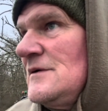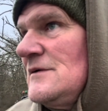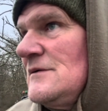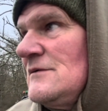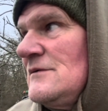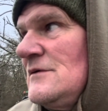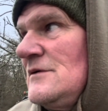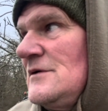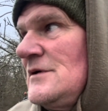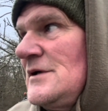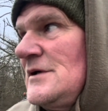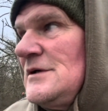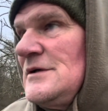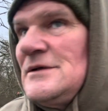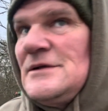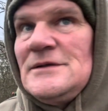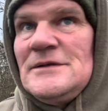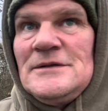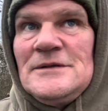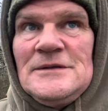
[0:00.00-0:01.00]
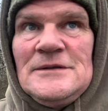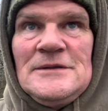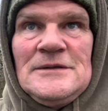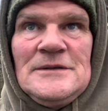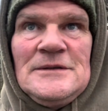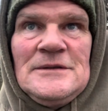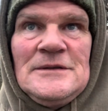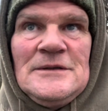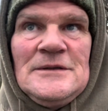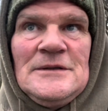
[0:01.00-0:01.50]
Right,
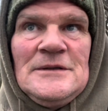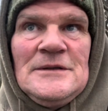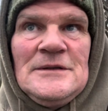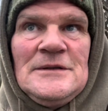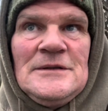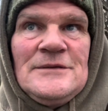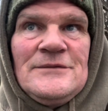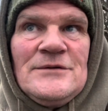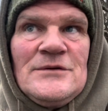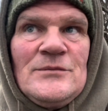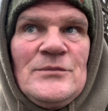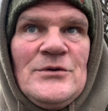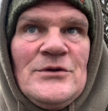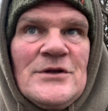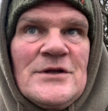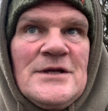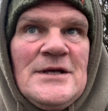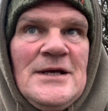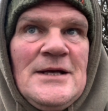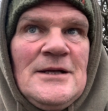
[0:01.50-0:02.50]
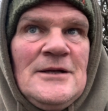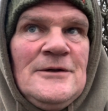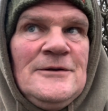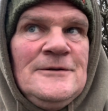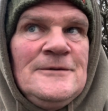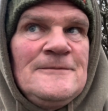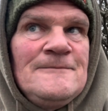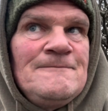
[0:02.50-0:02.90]
I'll put the kettle on,